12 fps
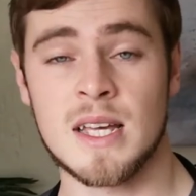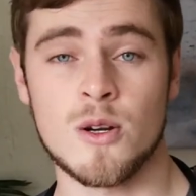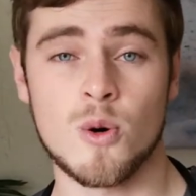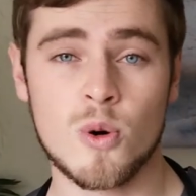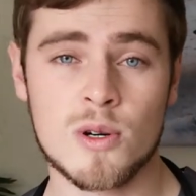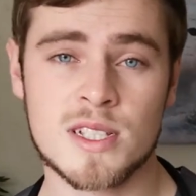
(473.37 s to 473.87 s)

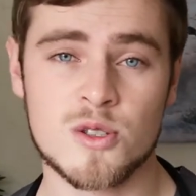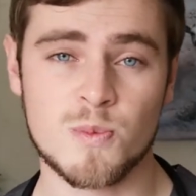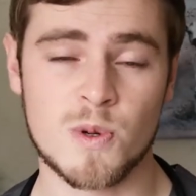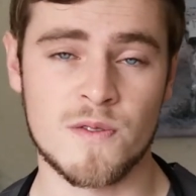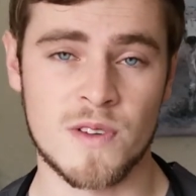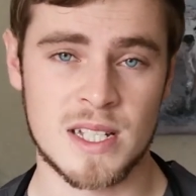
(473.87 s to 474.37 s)
in order to
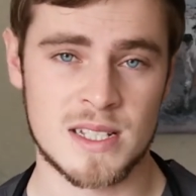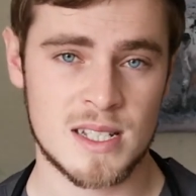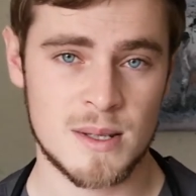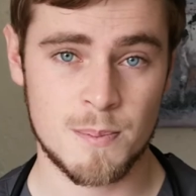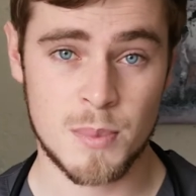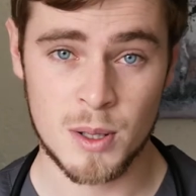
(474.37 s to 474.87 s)
prevent
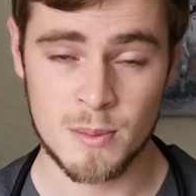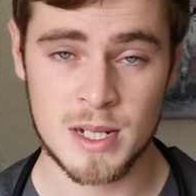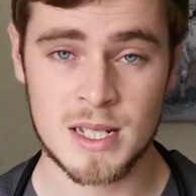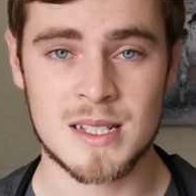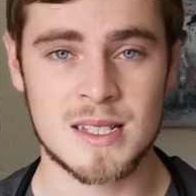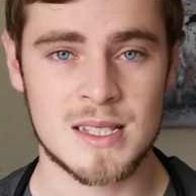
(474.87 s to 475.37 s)

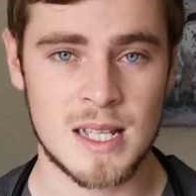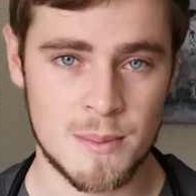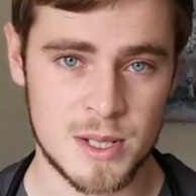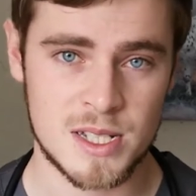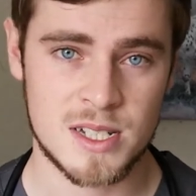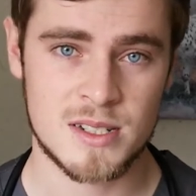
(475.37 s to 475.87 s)
permanent
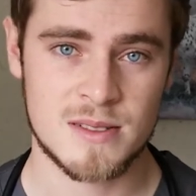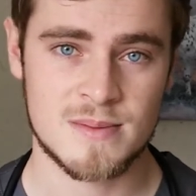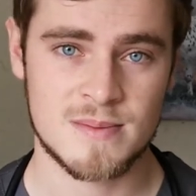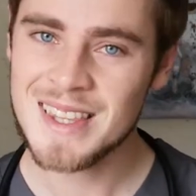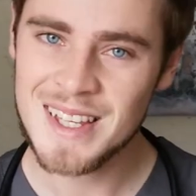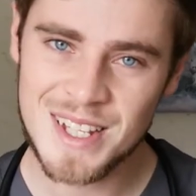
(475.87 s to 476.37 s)
damage.
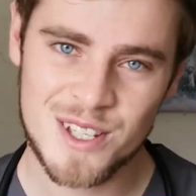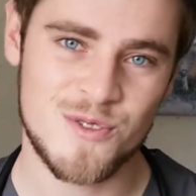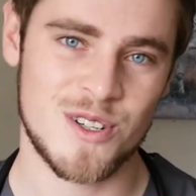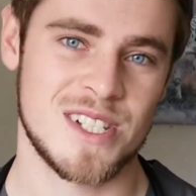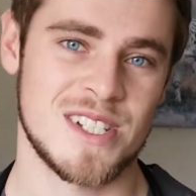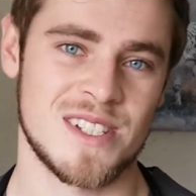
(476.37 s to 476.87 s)
Thank you
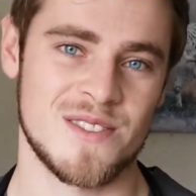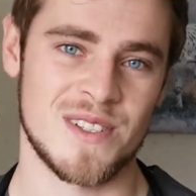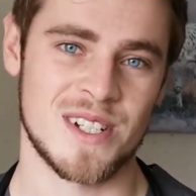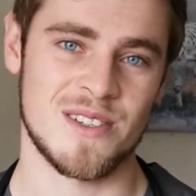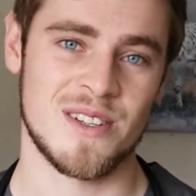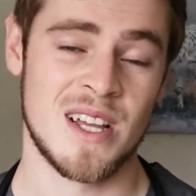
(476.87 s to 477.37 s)
for watching this
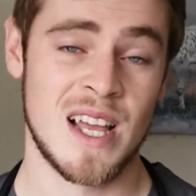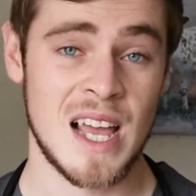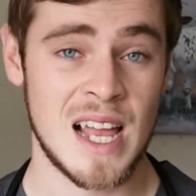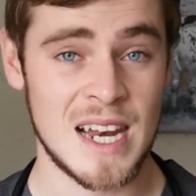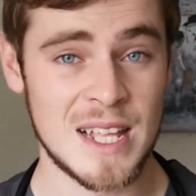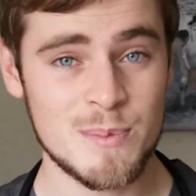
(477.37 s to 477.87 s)
video.
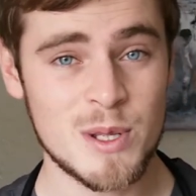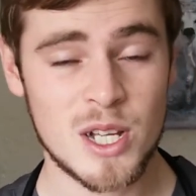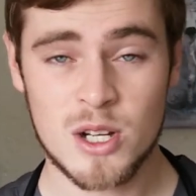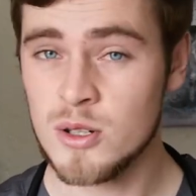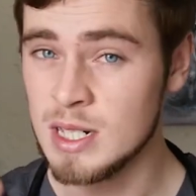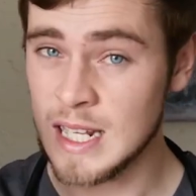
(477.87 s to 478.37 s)
Let me
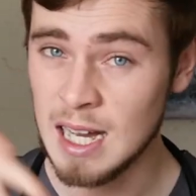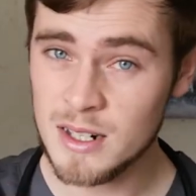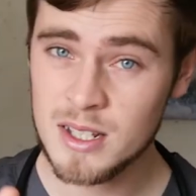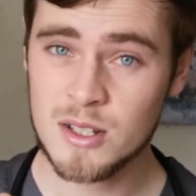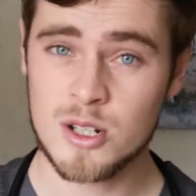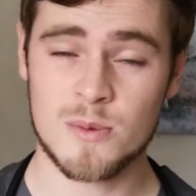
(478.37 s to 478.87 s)
know
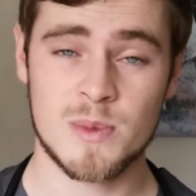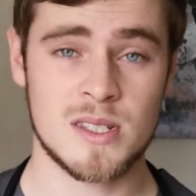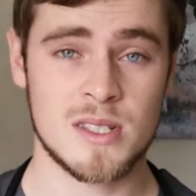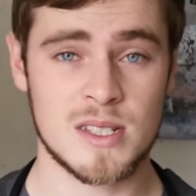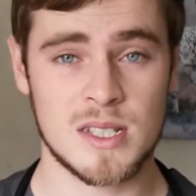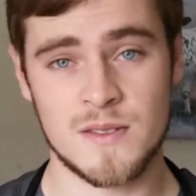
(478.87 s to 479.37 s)
down in the
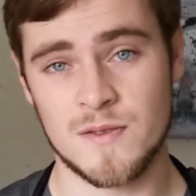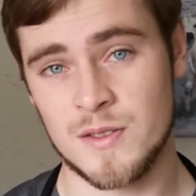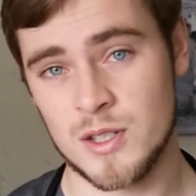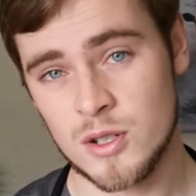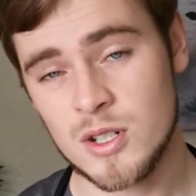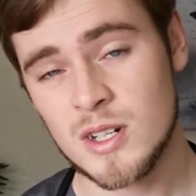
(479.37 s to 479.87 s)
comments
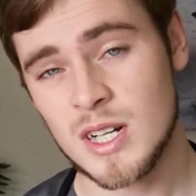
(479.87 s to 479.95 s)
if your